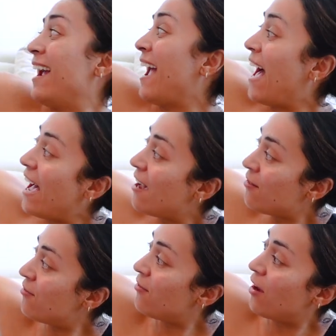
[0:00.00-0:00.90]
I
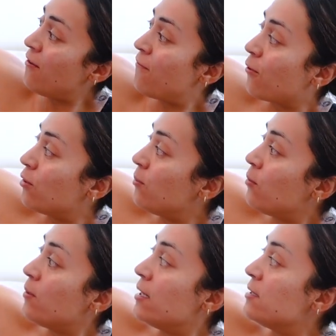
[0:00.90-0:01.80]
have
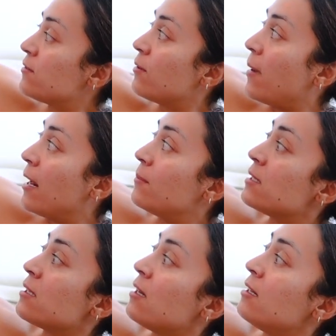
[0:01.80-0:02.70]
affordable ones from
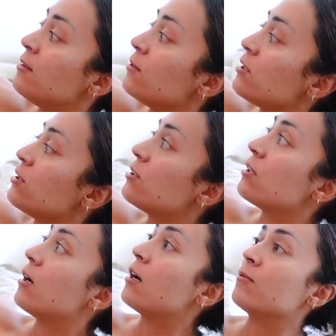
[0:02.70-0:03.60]
Amazon, which
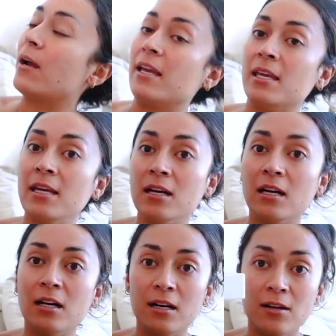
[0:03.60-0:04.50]
are right
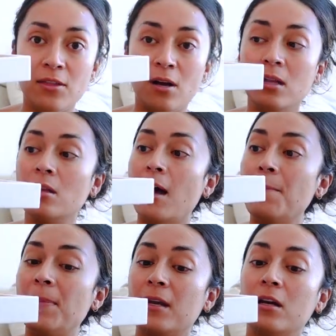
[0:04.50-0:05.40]
here. They're a
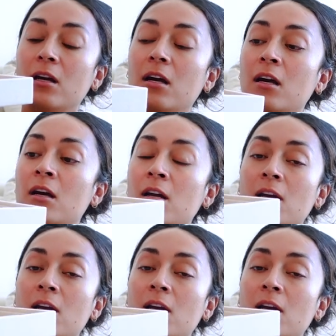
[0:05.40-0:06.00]
lot bigger.